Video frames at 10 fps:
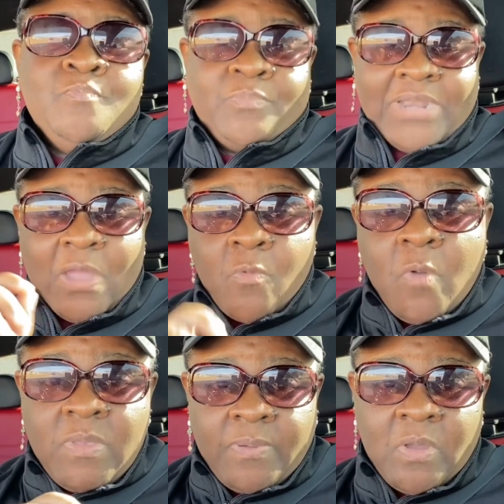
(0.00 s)
but I will
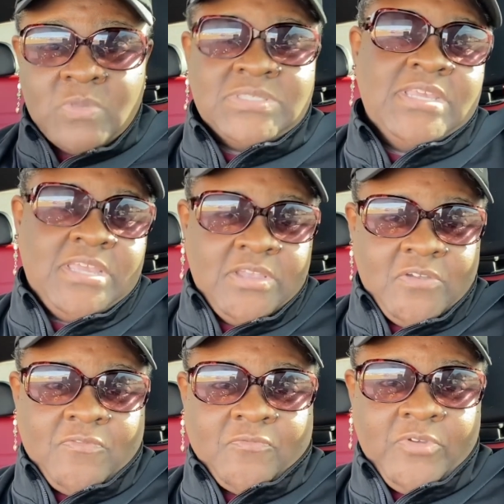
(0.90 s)
be posting here
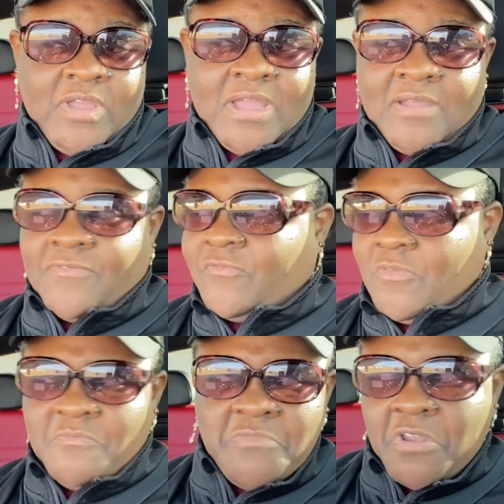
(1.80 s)
for
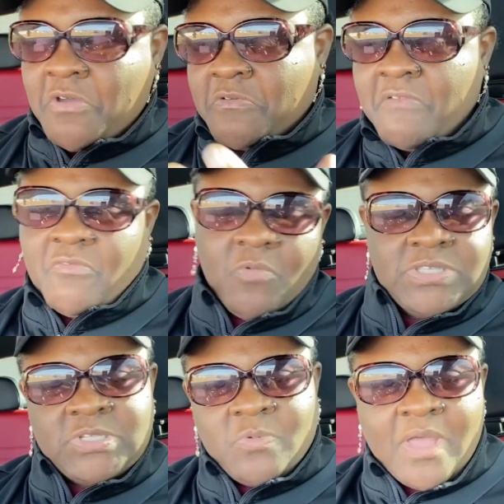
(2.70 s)
every
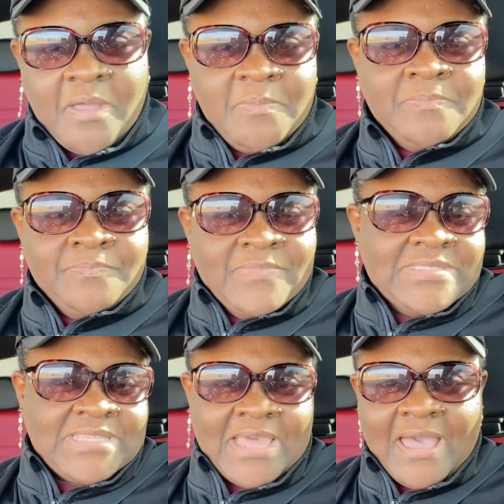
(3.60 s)
once in a while,
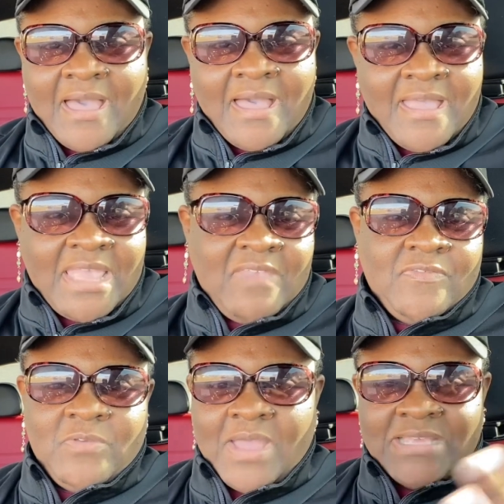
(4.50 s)
say hi, give
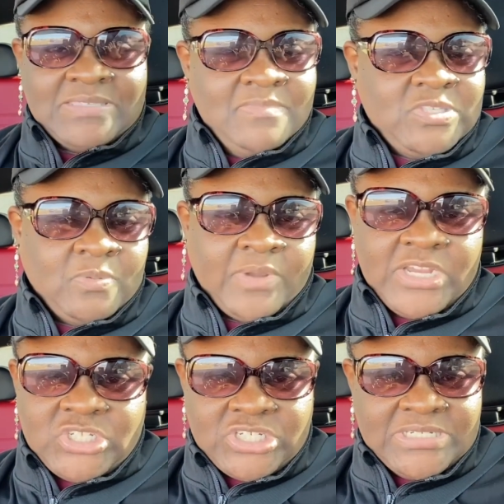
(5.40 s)
you guys some
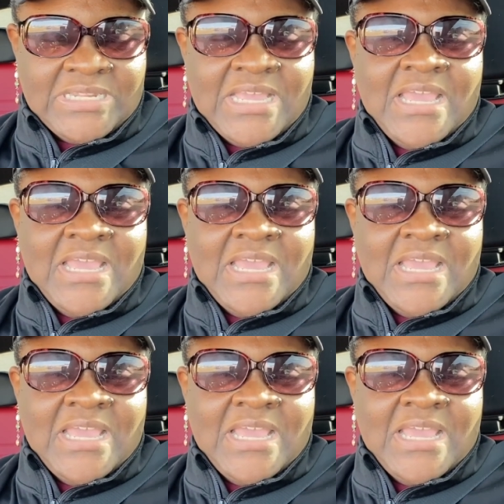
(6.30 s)
inspiration.